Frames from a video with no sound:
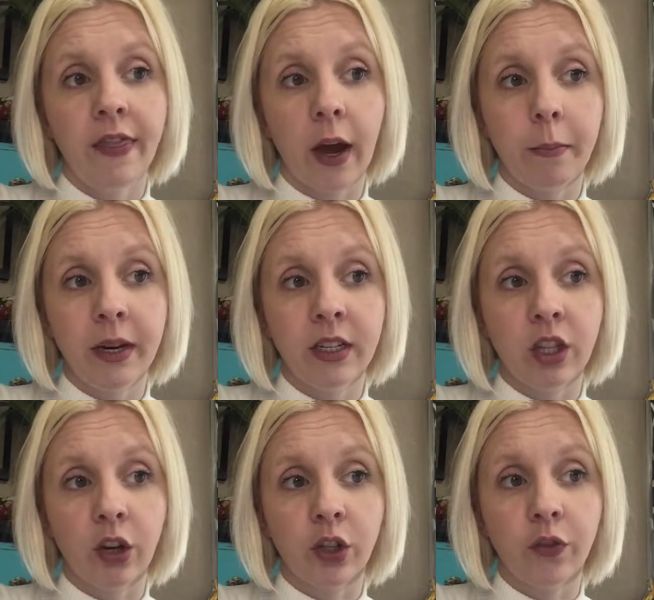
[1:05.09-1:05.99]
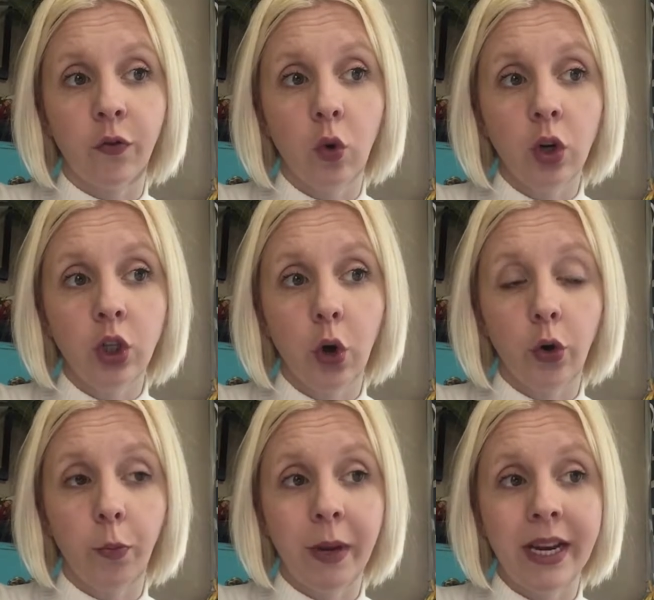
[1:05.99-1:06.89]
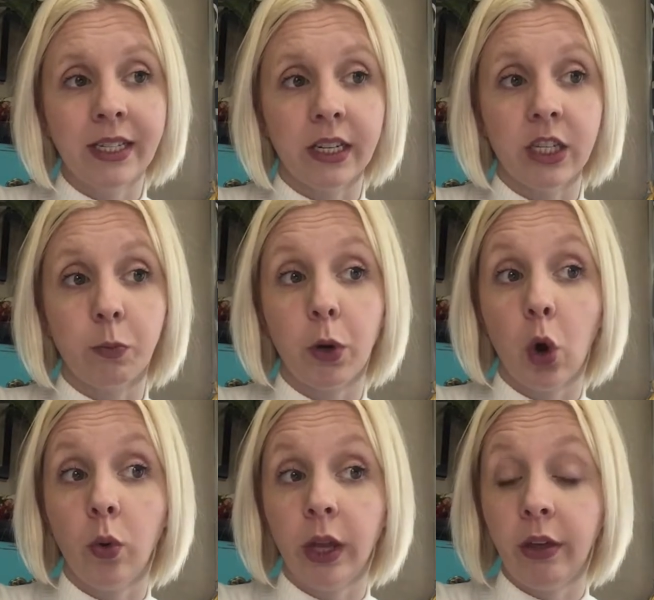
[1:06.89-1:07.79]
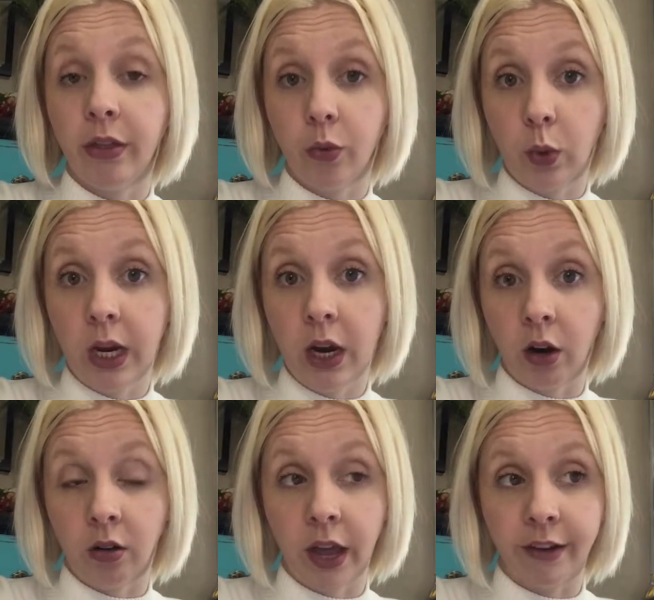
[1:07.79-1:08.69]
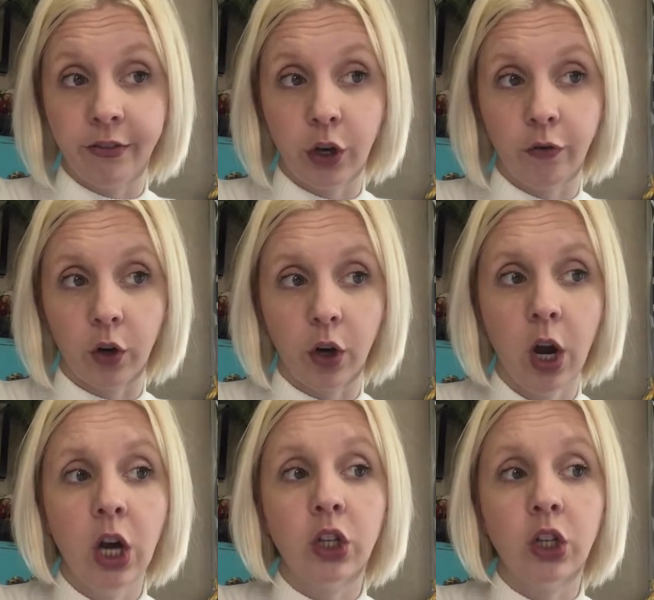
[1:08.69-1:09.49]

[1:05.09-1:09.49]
That means there's four total pieces, but only three are left over.